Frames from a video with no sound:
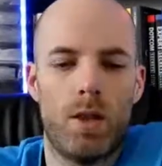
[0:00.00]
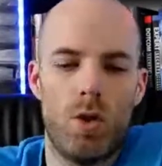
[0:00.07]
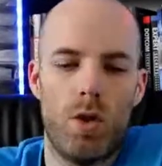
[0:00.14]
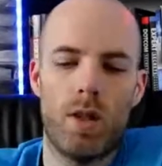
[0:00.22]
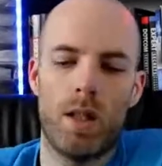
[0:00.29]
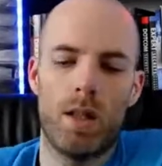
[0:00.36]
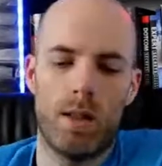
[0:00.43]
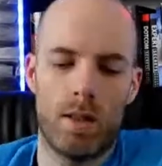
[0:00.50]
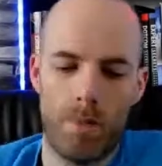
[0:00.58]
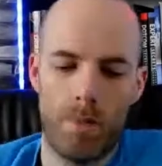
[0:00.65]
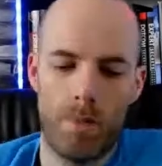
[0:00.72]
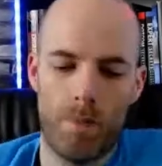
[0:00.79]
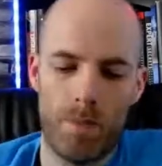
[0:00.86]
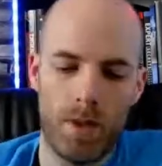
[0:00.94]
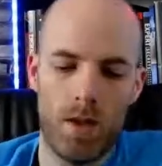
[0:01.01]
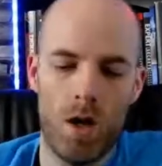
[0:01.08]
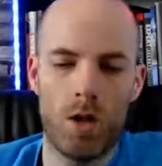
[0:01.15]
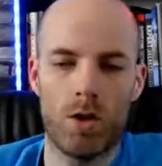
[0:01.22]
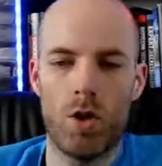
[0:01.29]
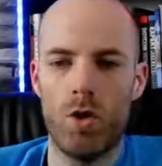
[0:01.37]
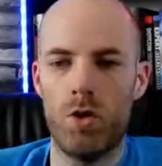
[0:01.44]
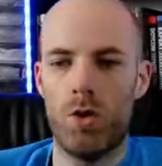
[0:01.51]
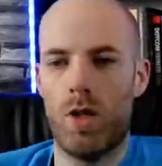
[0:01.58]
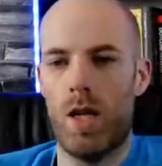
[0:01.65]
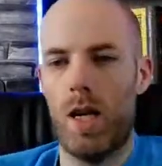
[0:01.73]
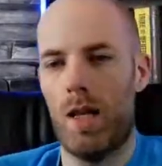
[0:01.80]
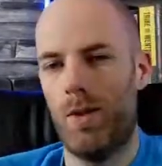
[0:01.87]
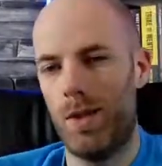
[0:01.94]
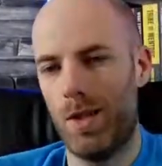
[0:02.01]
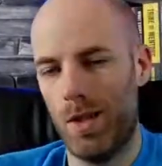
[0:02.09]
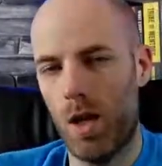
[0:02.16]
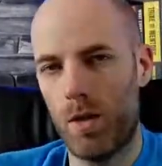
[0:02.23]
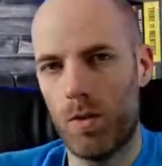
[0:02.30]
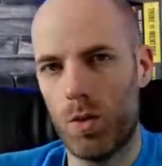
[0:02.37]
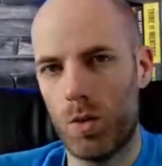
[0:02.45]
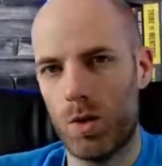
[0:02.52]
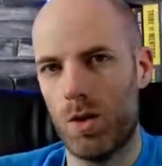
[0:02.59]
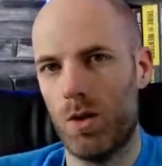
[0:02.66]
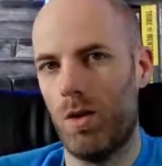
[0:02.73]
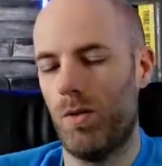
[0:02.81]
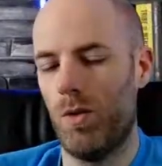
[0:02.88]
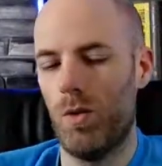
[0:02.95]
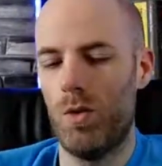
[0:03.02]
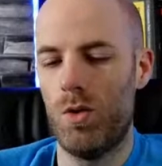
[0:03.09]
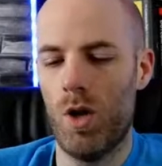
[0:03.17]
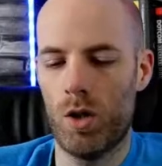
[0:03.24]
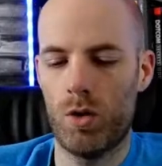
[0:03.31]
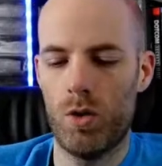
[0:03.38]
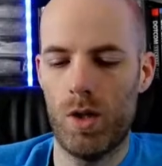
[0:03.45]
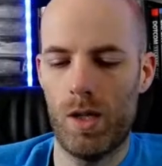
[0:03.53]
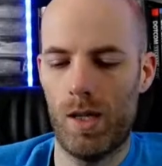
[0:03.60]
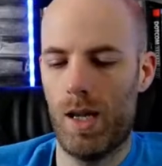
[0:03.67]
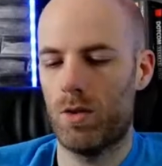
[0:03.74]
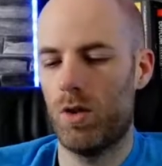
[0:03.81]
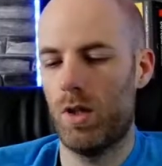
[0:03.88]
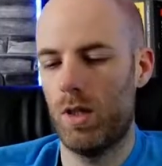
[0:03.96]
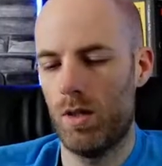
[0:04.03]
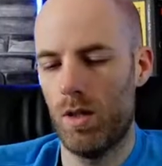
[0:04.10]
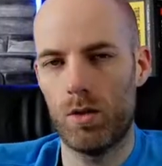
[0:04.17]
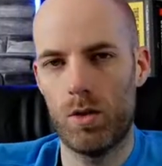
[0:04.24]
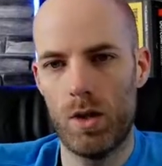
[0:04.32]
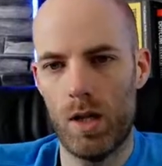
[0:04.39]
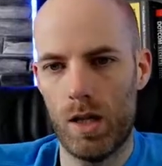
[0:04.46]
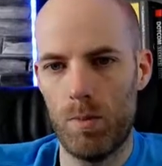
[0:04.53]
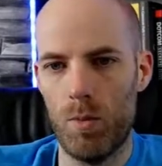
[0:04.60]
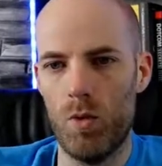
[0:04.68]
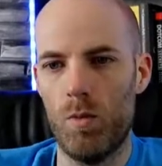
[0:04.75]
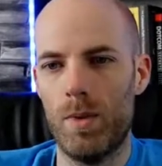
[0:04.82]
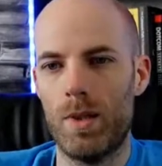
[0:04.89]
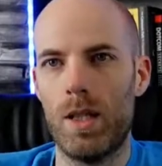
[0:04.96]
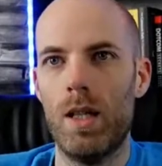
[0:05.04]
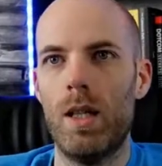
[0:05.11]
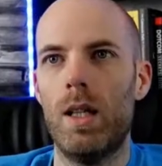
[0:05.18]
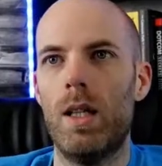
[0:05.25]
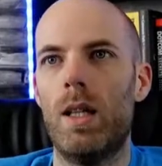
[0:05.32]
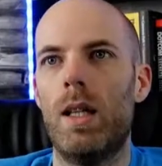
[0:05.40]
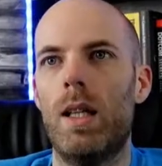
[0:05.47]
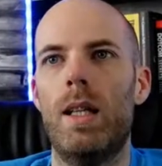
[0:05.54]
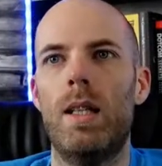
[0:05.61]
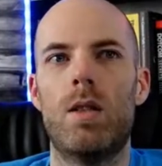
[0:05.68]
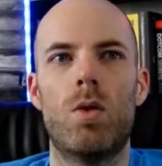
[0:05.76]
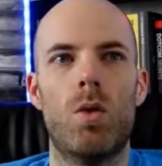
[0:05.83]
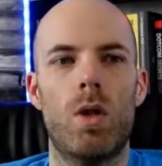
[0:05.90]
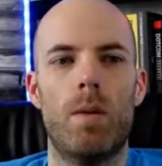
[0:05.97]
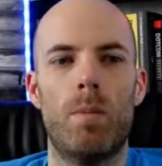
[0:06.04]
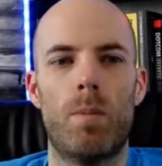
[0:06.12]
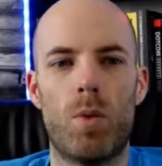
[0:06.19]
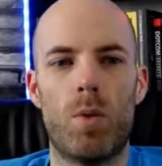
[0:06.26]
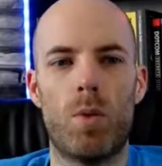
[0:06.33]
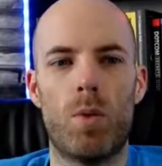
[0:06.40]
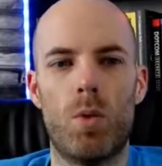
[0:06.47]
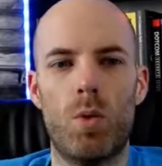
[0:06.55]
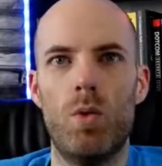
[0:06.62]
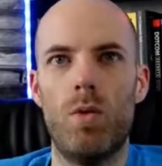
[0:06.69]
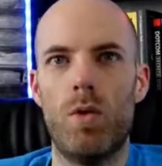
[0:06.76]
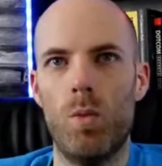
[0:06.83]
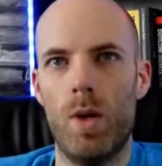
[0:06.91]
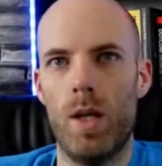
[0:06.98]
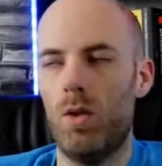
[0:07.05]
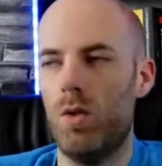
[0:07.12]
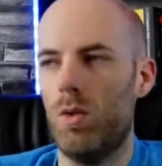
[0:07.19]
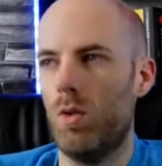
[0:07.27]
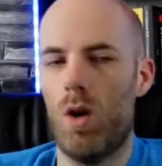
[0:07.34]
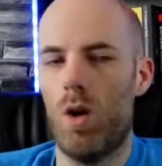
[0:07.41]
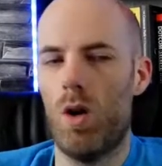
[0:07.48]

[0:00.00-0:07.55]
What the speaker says: Do you think that not counting your calories, not focusing on the food, not doing any exercise, not doing any movement is going to improve the way you're